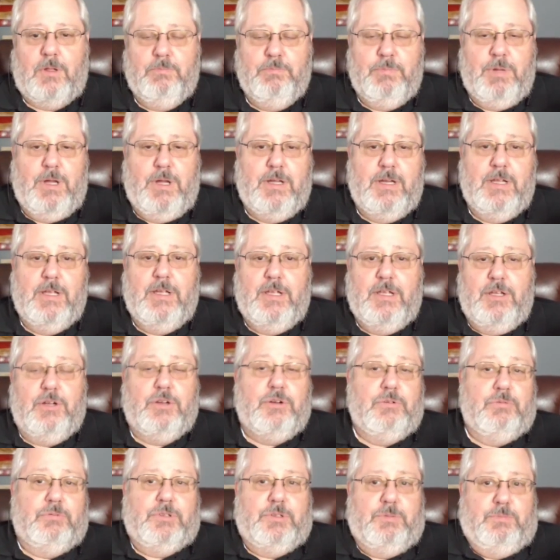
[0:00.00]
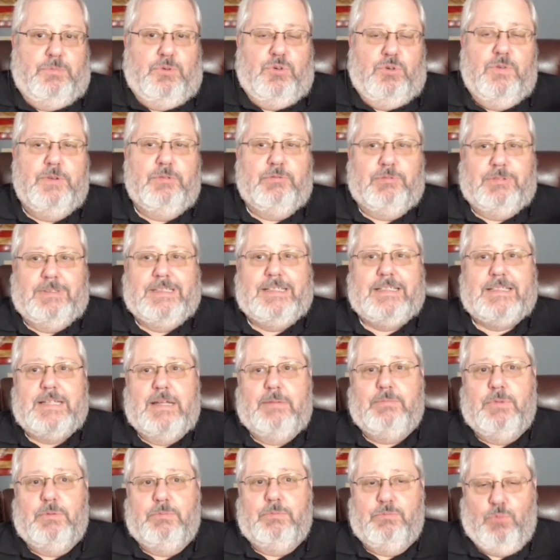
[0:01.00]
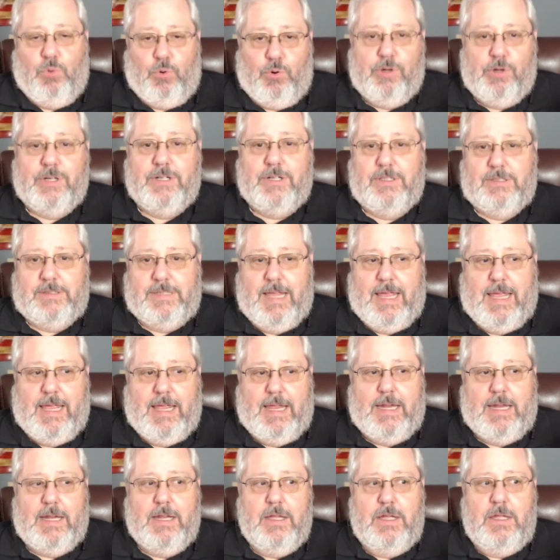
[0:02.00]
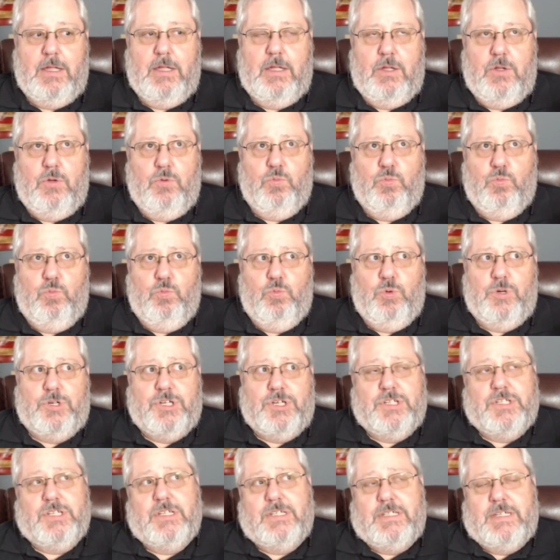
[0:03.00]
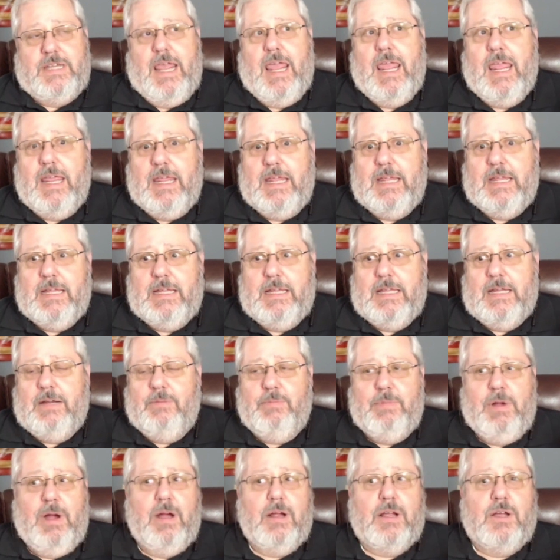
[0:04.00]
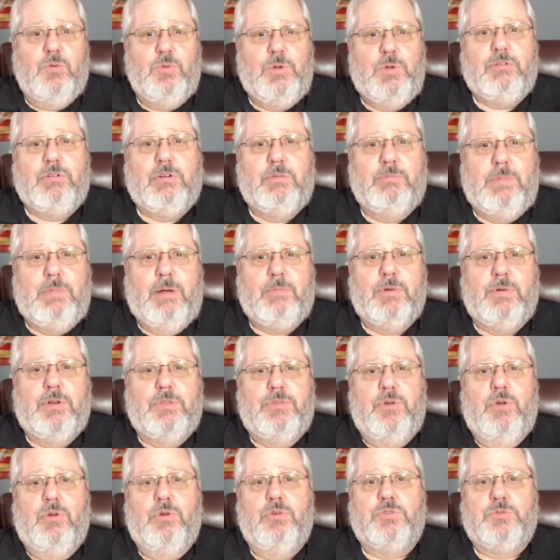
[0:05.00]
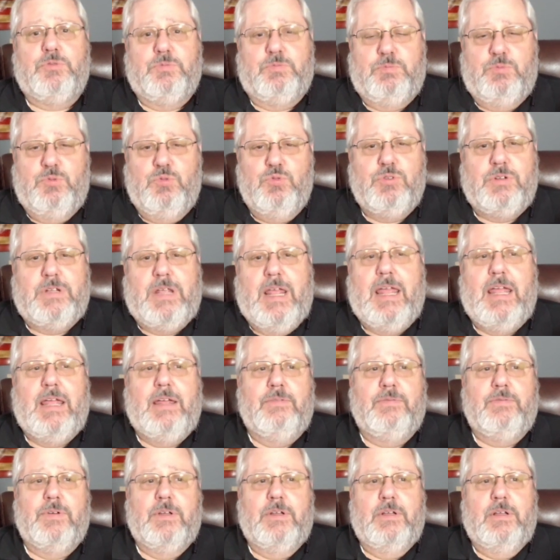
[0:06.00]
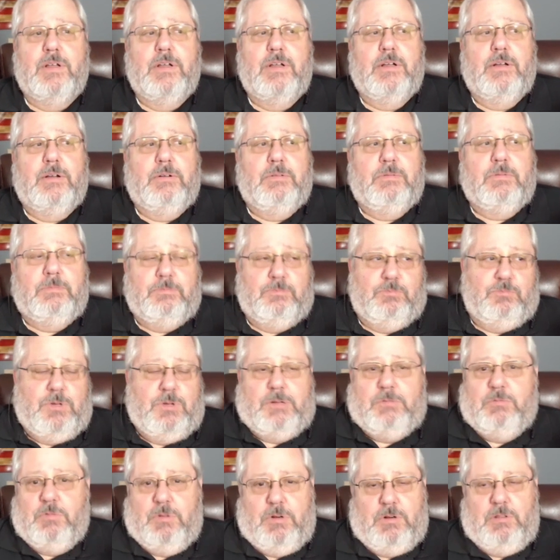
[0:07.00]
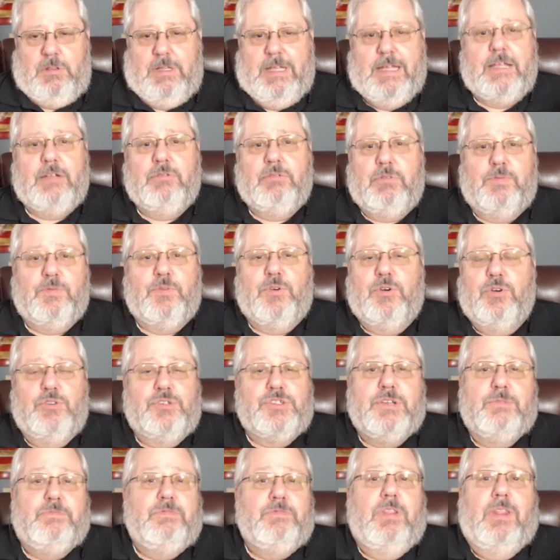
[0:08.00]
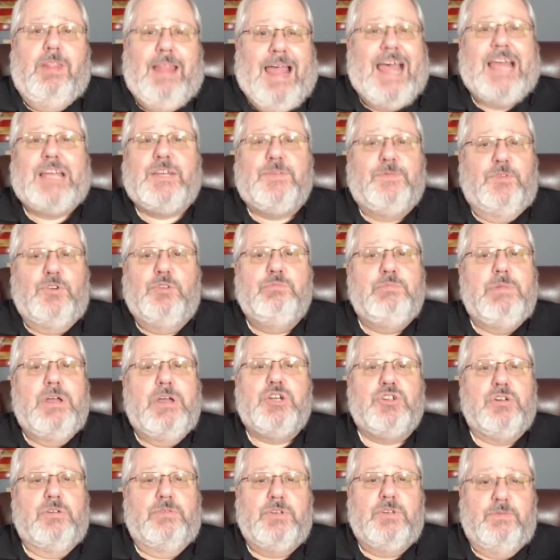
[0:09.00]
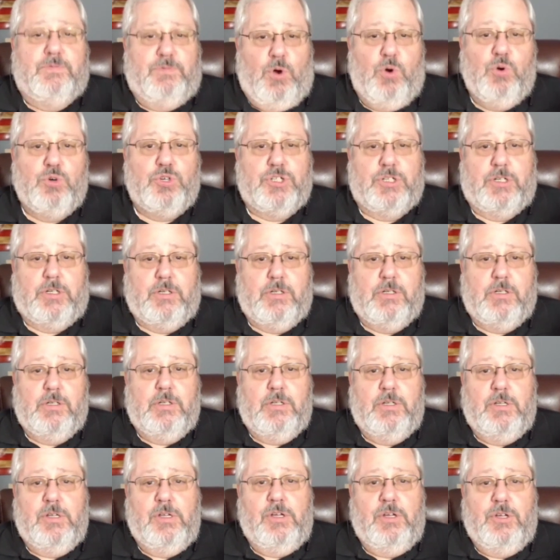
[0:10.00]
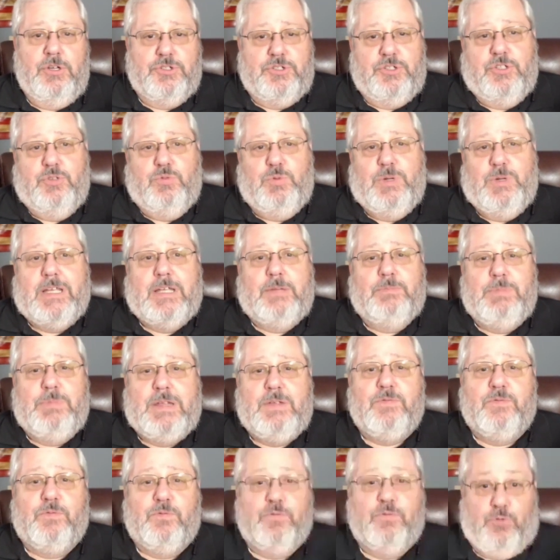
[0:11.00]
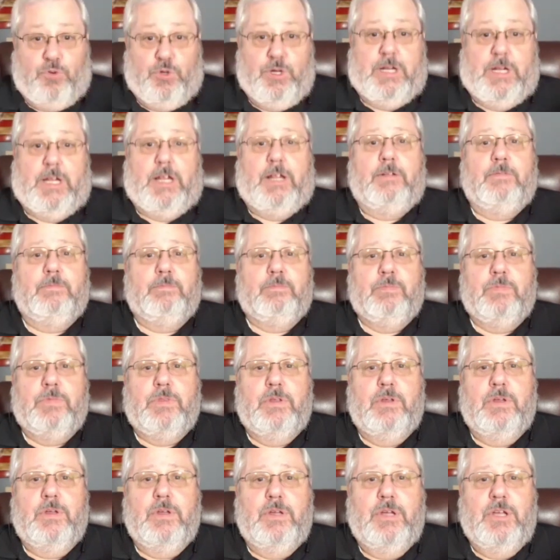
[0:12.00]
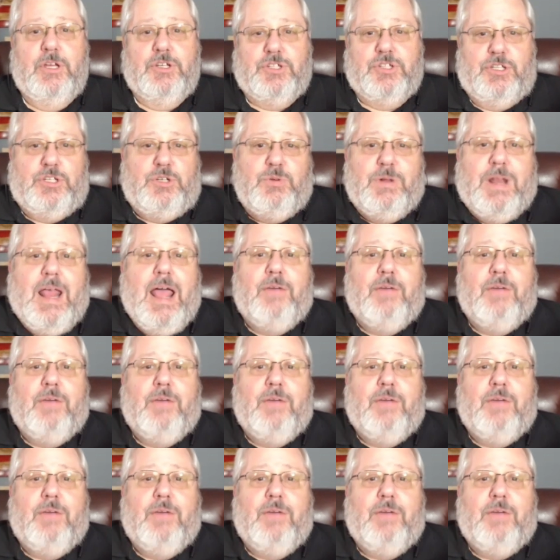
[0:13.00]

but the movie released on Memorial Day, which is a day in America we remember those who gave what Lincoln referred to as the last full measure of devotion so that we could be free. So you would